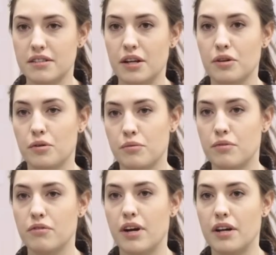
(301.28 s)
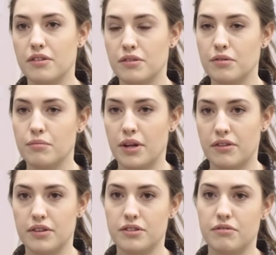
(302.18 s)
that could provide a new
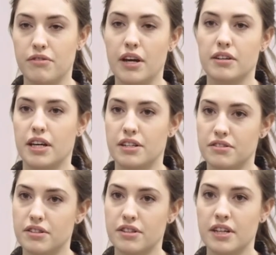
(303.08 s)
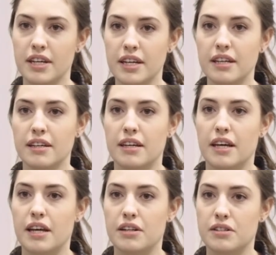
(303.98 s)
method to fight cancer,
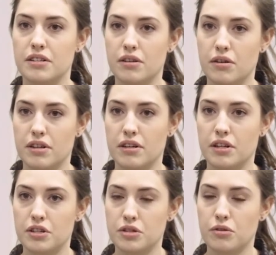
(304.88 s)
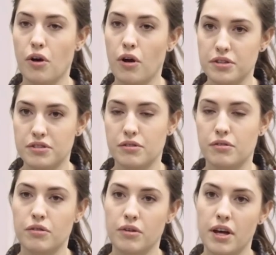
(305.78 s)
and it should
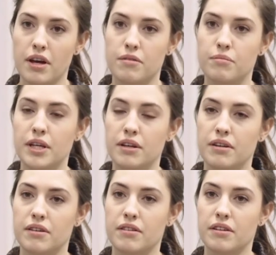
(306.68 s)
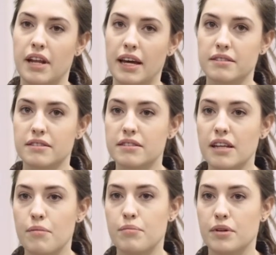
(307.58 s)
also be the next
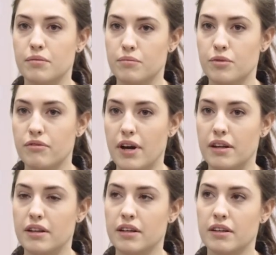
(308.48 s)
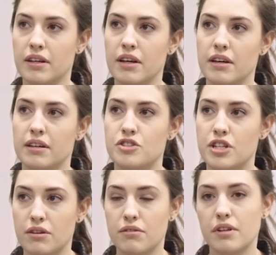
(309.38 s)
step in providing
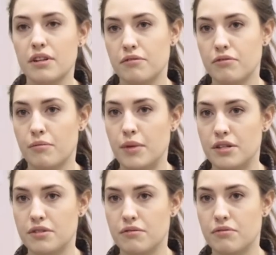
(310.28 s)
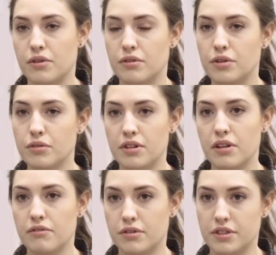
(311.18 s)
general information for new
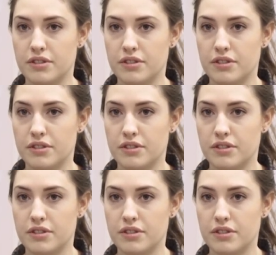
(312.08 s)
delivery